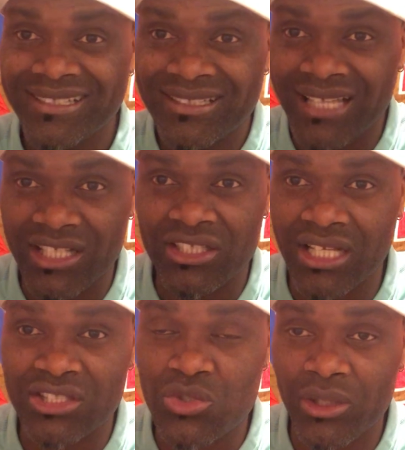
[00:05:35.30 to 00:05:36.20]

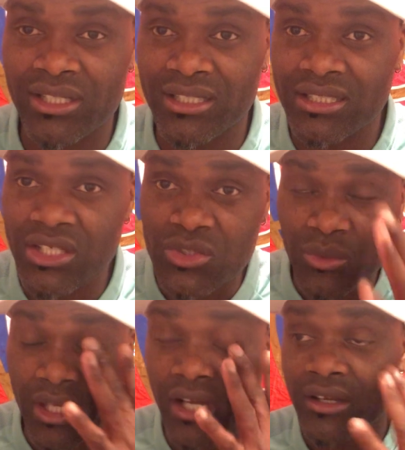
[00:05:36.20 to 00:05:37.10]
that is one of the things
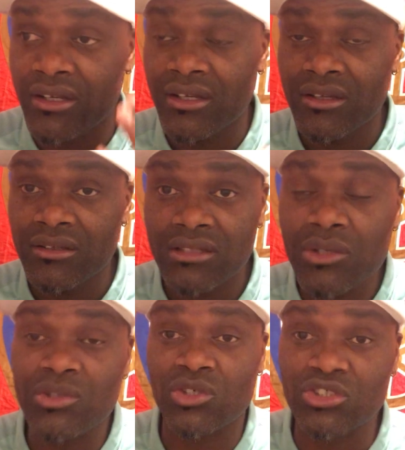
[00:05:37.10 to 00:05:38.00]
where
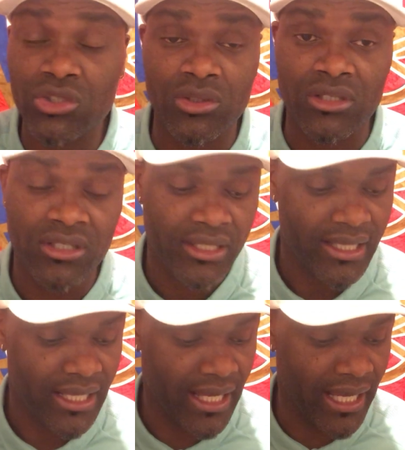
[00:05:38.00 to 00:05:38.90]
he was a shock.
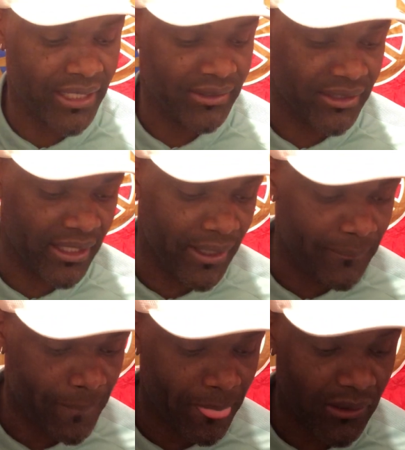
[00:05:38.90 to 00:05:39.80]
And
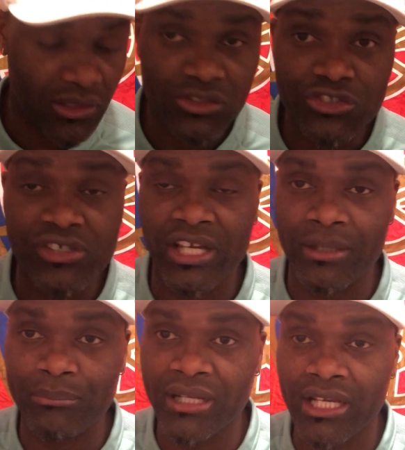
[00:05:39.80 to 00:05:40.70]
3
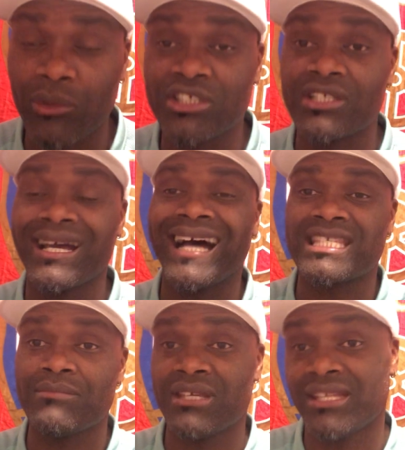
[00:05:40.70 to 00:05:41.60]
other players which
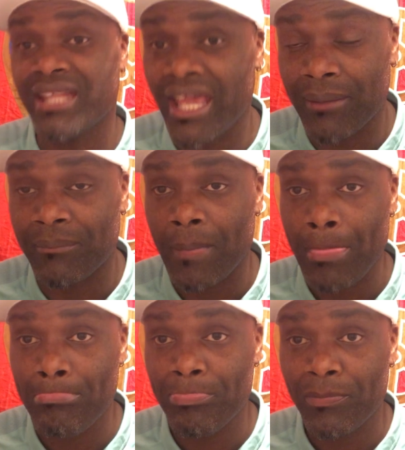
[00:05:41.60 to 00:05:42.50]
hasn't been named.
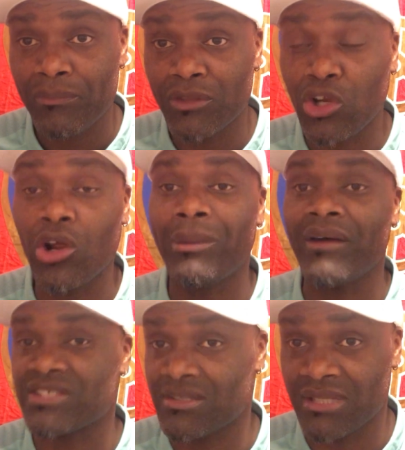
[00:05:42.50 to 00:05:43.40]
The club
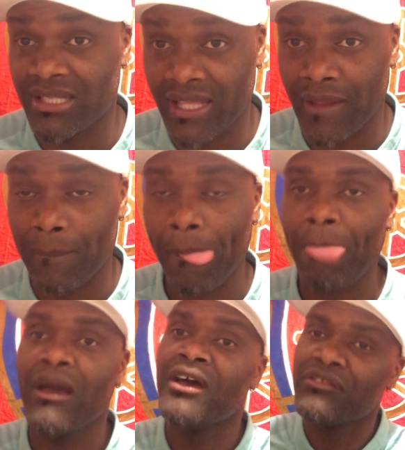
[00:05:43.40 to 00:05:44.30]
hasn't been named.
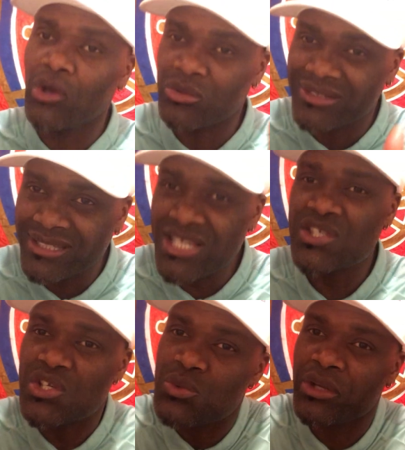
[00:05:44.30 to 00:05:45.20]
Now,
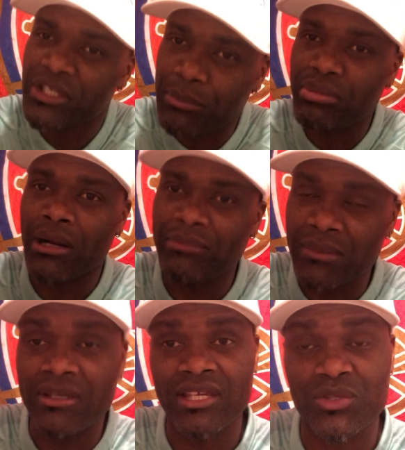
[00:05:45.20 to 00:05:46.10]
this is where the
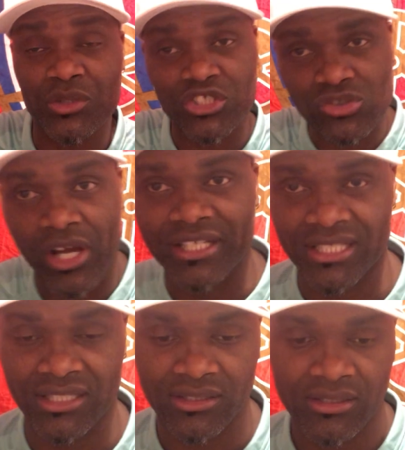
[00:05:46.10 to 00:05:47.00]
problem is with Troy
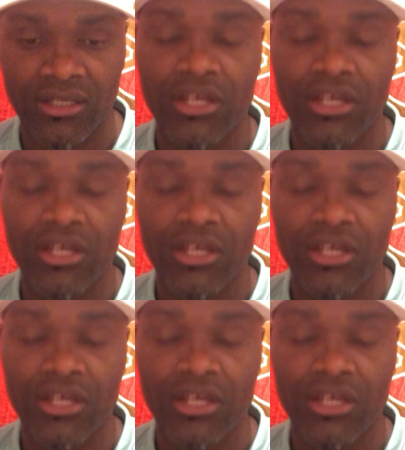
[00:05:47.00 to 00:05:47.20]
Deeney.